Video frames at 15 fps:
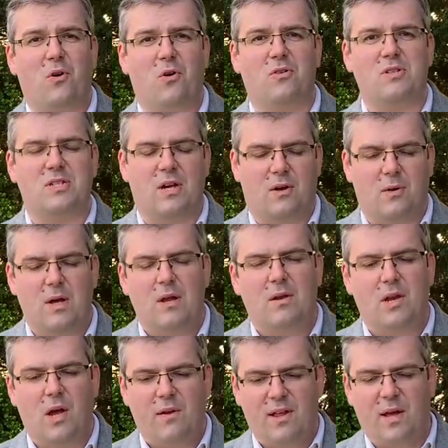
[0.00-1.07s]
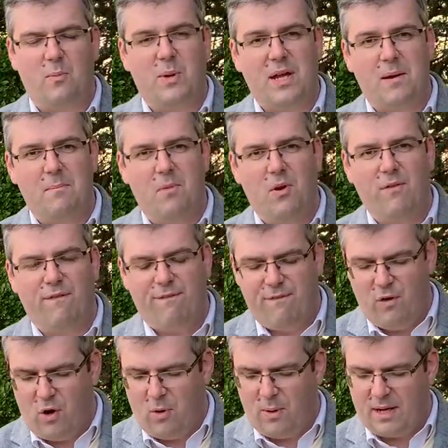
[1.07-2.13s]
also, knowing that we can move
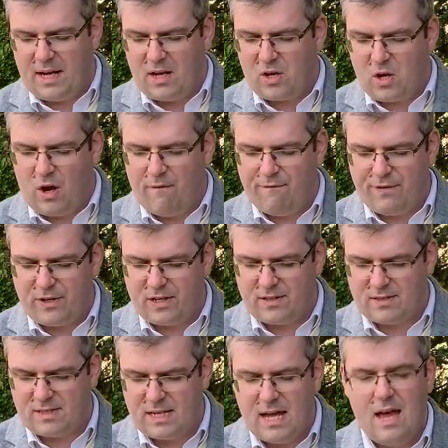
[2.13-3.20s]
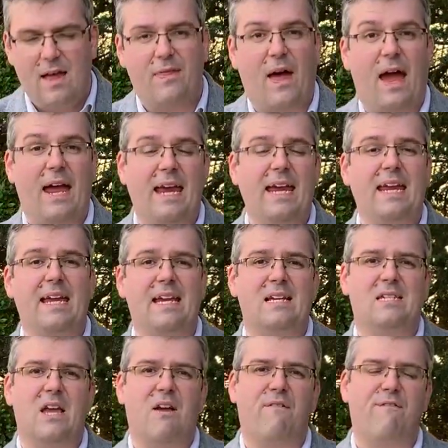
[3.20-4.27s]
forward in confidence that He
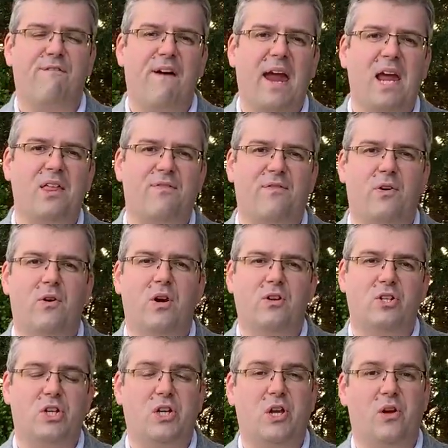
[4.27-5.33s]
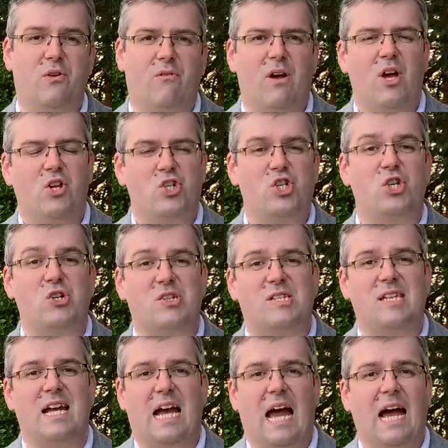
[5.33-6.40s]
is faithful to you,
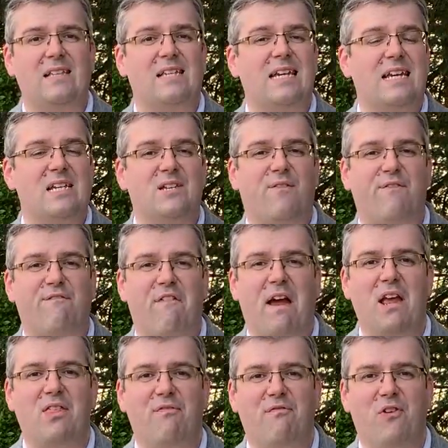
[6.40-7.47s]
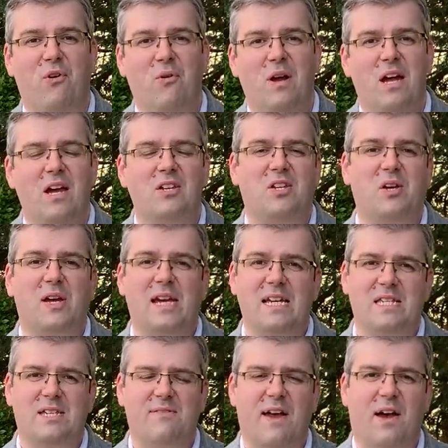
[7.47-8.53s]
just as He is faithful to
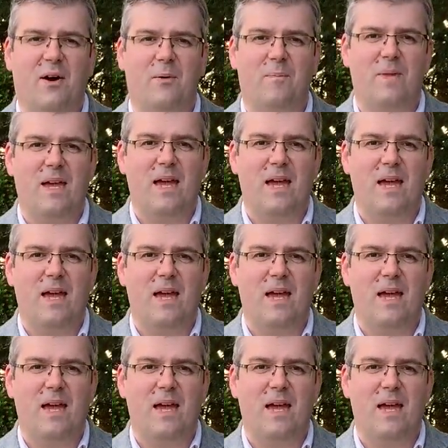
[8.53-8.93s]
Israel.